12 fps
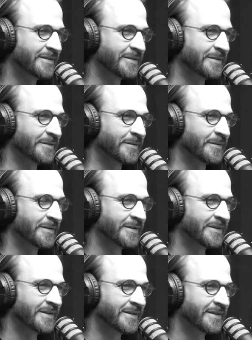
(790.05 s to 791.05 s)
to
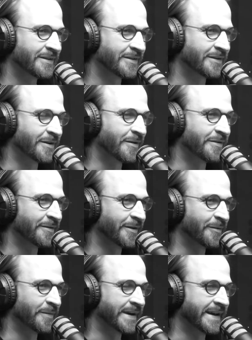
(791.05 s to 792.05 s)
go your
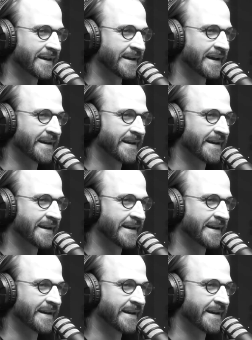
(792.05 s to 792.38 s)
own way.